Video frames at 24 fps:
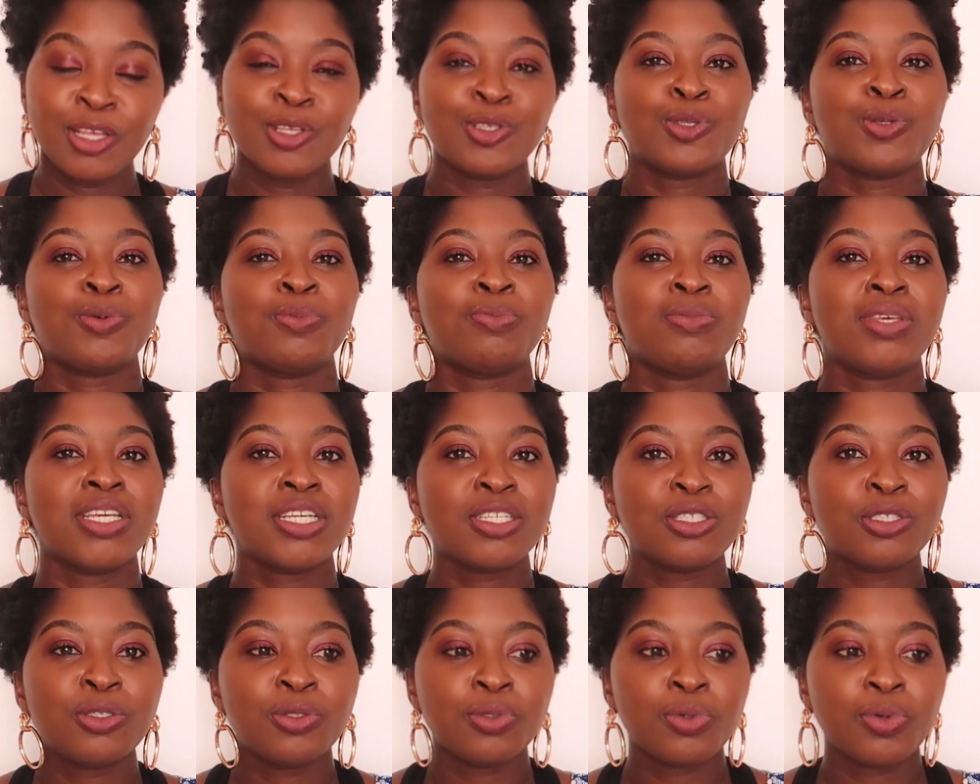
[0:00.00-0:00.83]
So make
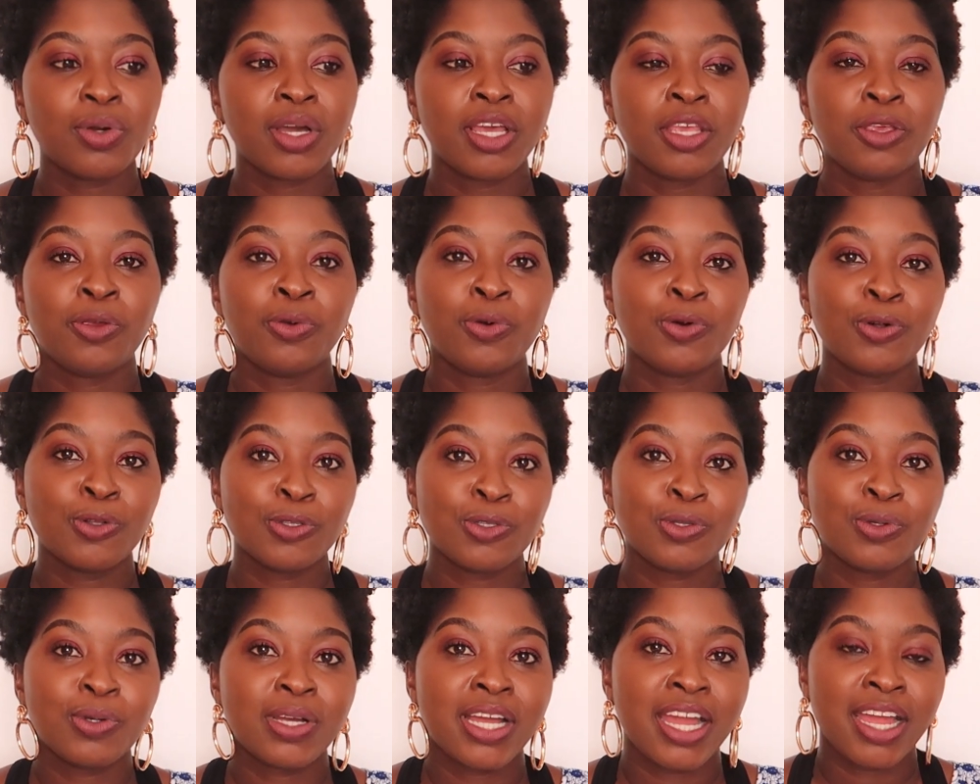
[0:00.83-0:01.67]
sure you
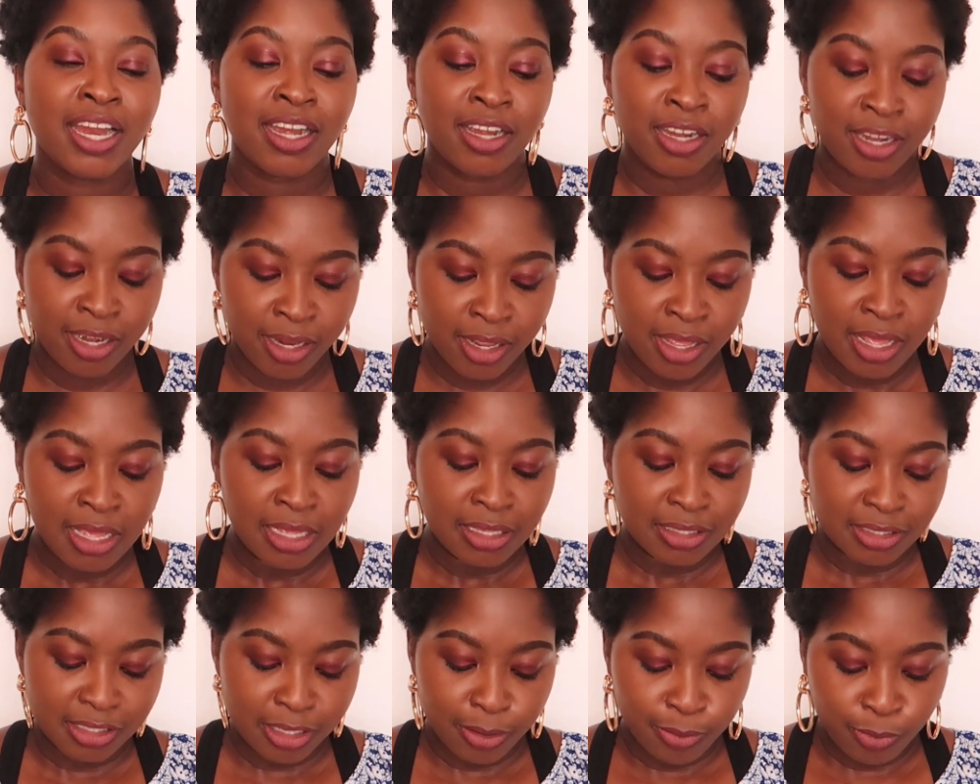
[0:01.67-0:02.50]
also carry
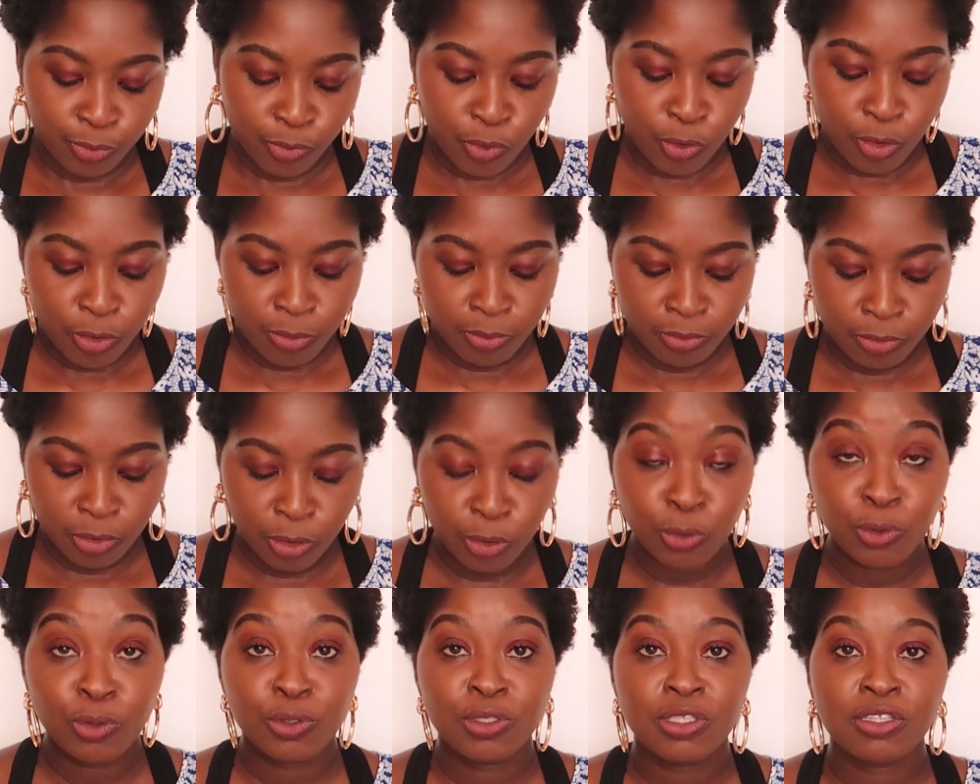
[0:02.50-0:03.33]
some warm
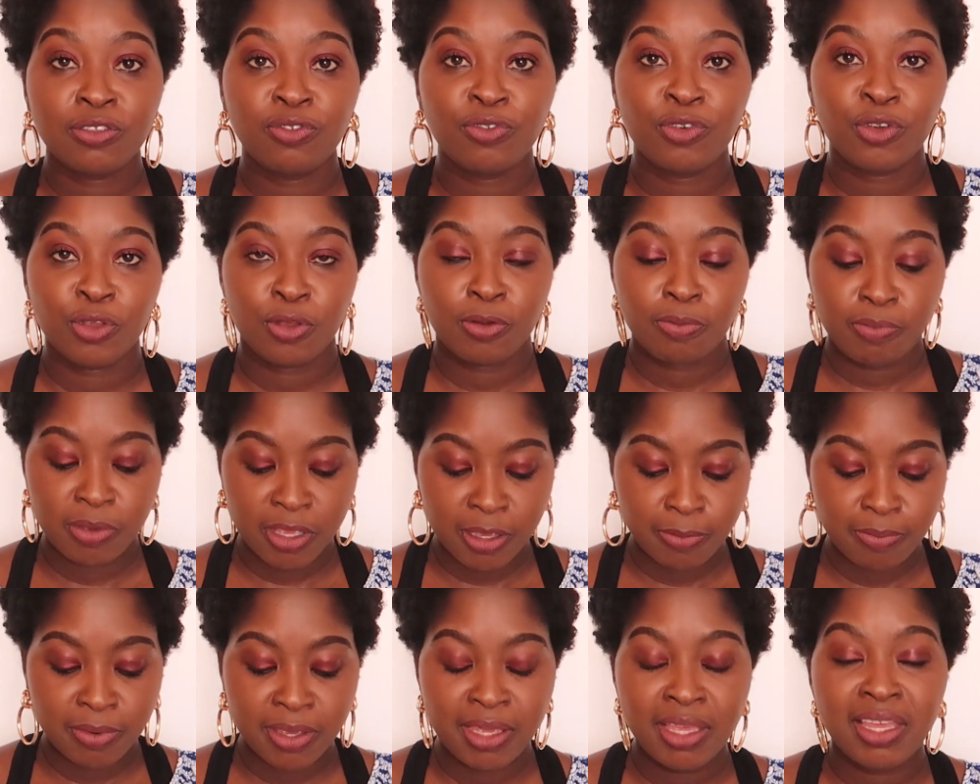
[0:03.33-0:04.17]
clothes for your
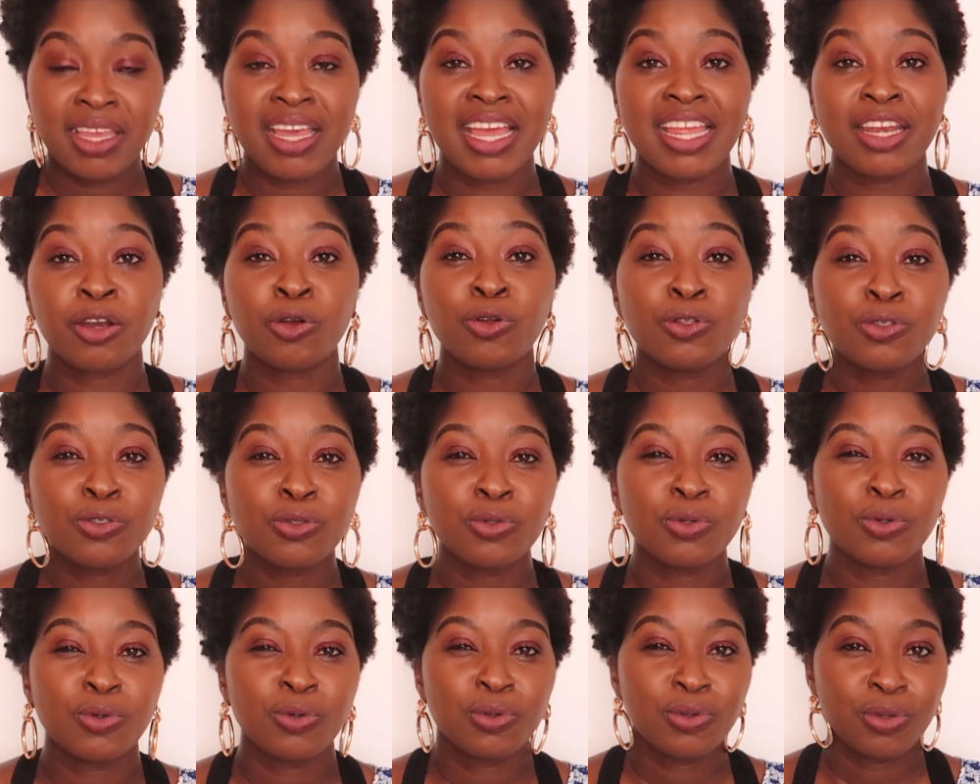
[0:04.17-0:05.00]
baby, and
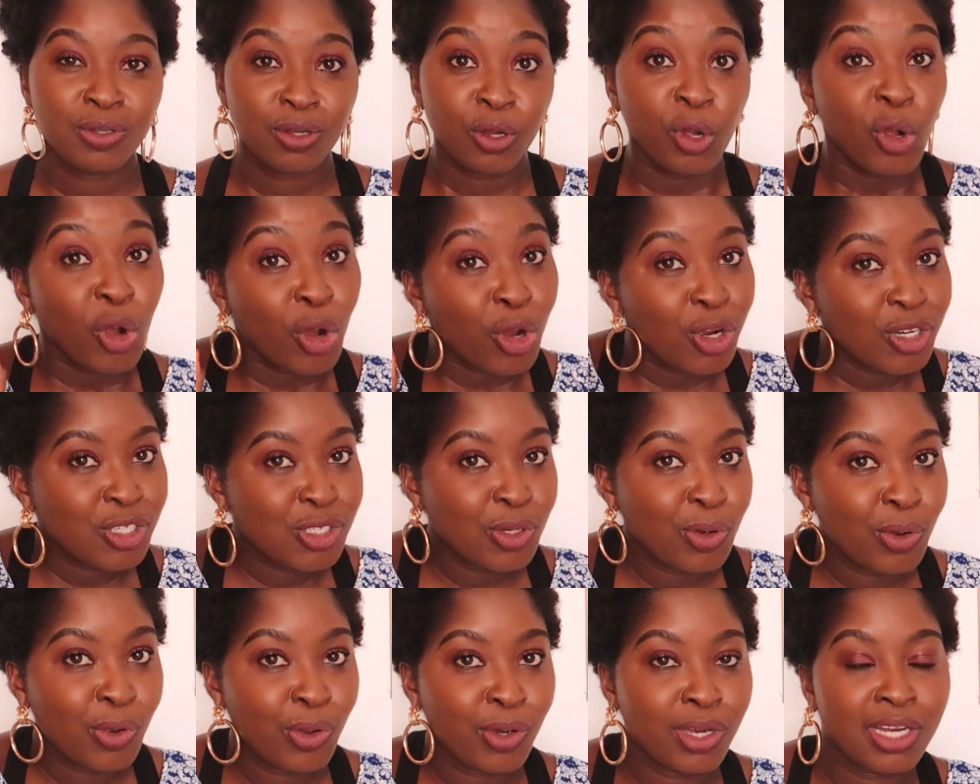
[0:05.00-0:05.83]
also
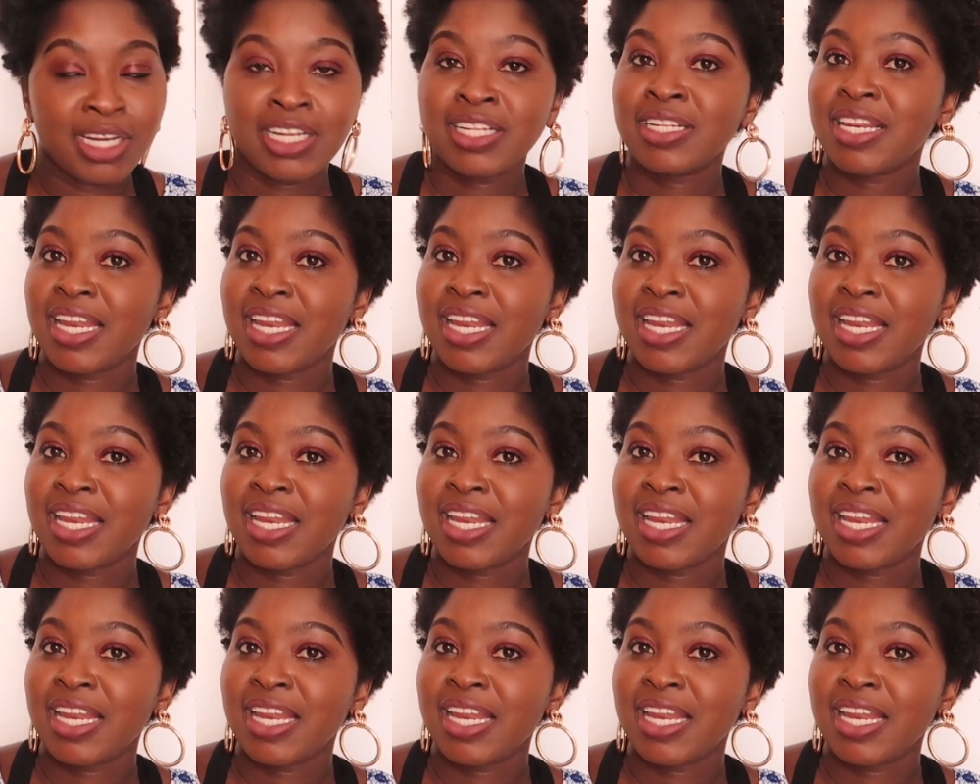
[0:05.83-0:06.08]
cotton.